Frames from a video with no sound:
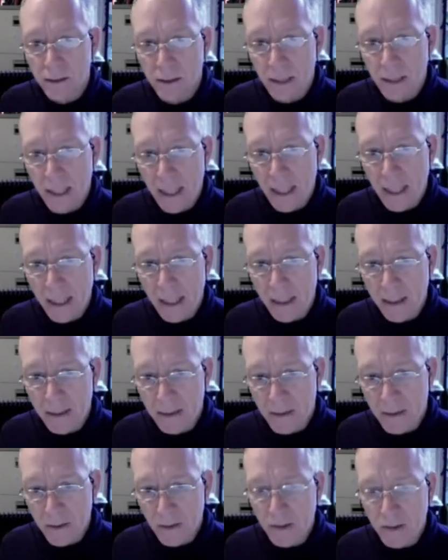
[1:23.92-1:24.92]

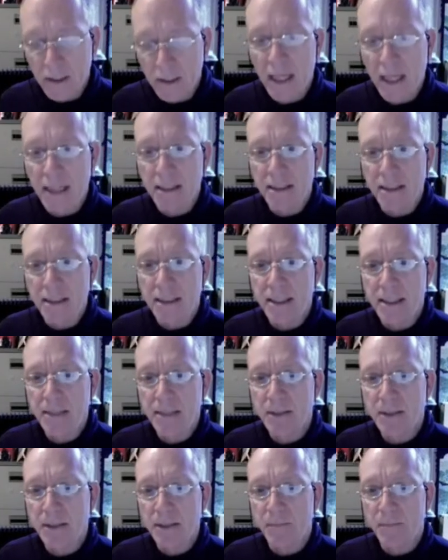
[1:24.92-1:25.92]
exorcise
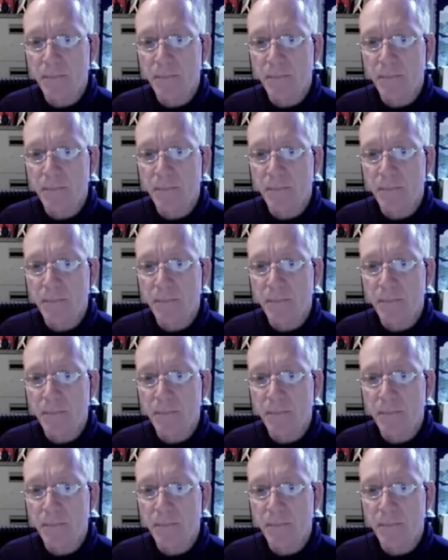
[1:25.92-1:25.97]
demons,